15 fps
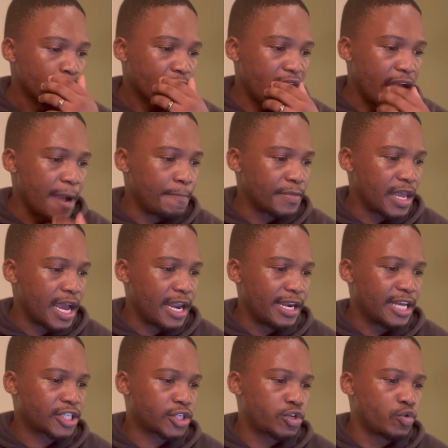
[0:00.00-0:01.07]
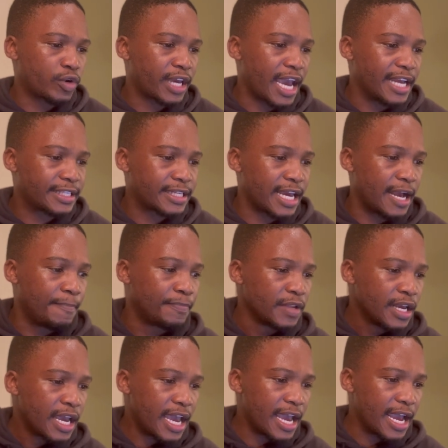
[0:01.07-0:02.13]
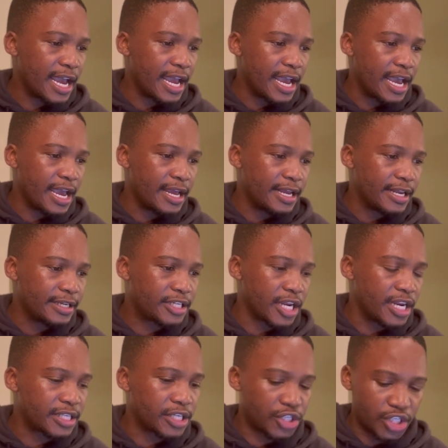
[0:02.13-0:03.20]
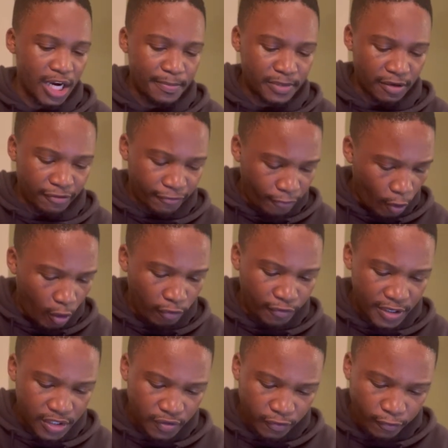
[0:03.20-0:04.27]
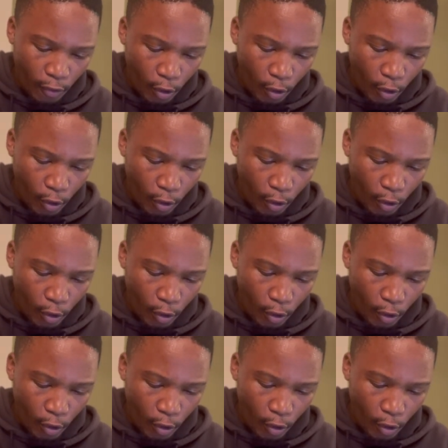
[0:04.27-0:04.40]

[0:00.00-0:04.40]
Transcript: Uh, let's look at um, Genesis chapter 4, verse 4.